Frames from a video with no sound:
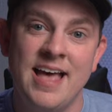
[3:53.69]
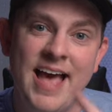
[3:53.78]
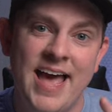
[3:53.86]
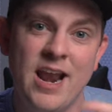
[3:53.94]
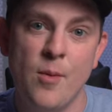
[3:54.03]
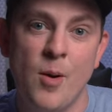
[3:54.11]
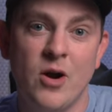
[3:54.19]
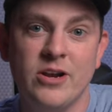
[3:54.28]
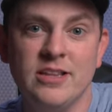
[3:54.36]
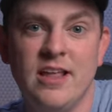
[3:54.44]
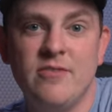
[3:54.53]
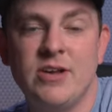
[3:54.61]
and I'm already
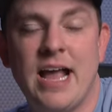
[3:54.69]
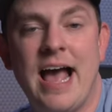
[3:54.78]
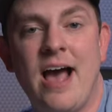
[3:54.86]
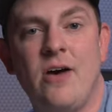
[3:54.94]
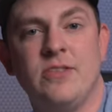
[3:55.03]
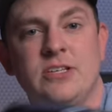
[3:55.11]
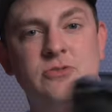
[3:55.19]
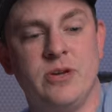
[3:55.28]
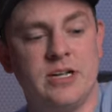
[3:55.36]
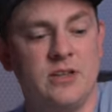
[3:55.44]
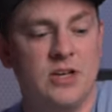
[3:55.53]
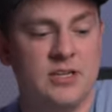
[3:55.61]
loving how this
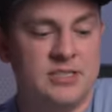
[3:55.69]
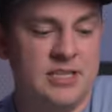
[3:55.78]
rig looks.